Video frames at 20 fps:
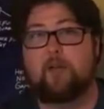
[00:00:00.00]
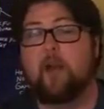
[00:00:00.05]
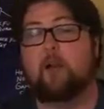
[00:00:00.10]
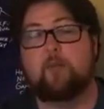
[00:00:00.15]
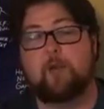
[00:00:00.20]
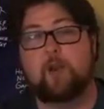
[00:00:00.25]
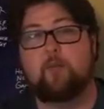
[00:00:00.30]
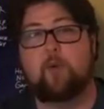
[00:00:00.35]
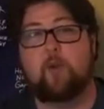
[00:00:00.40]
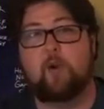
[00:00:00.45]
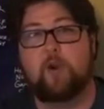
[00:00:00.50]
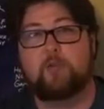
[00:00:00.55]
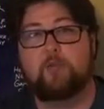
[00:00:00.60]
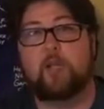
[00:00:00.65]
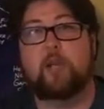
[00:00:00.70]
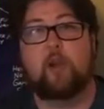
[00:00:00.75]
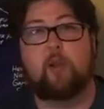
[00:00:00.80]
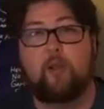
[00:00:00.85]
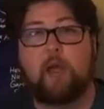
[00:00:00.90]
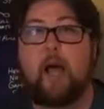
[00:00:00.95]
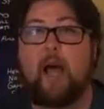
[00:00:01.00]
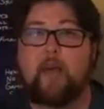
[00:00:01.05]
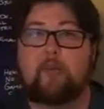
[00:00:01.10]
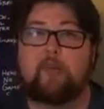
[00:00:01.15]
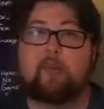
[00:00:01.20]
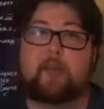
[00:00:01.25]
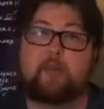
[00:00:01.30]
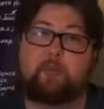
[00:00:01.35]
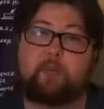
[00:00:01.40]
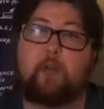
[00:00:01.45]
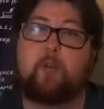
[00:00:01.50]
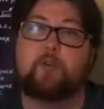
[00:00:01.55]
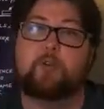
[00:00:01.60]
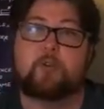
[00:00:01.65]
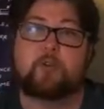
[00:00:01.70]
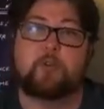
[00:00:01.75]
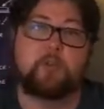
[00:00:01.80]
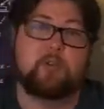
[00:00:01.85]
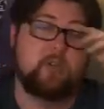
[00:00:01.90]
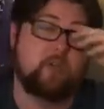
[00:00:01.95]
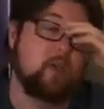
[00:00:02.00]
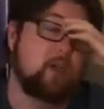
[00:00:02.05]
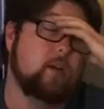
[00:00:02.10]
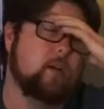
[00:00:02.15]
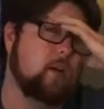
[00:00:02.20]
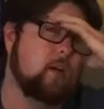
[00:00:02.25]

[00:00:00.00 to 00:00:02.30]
Not real mortars, but, live explosions.